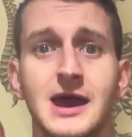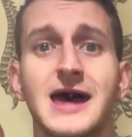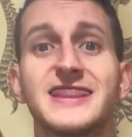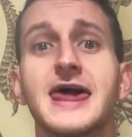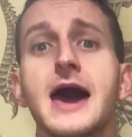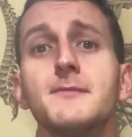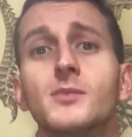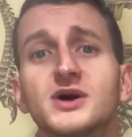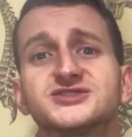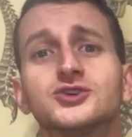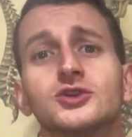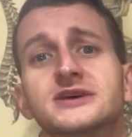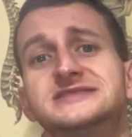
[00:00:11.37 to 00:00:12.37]
That
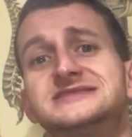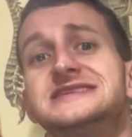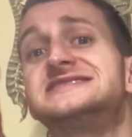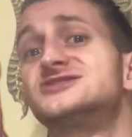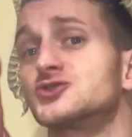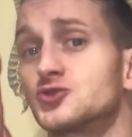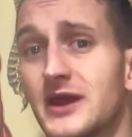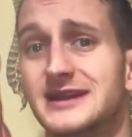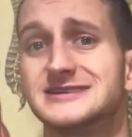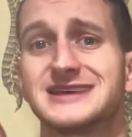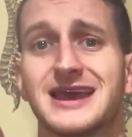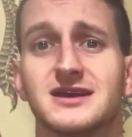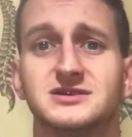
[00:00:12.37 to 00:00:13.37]
muscle is the serratus
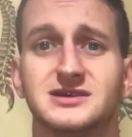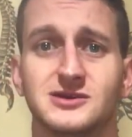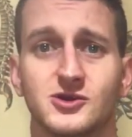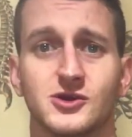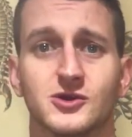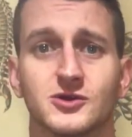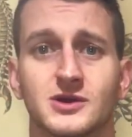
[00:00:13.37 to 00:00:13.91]
anterior.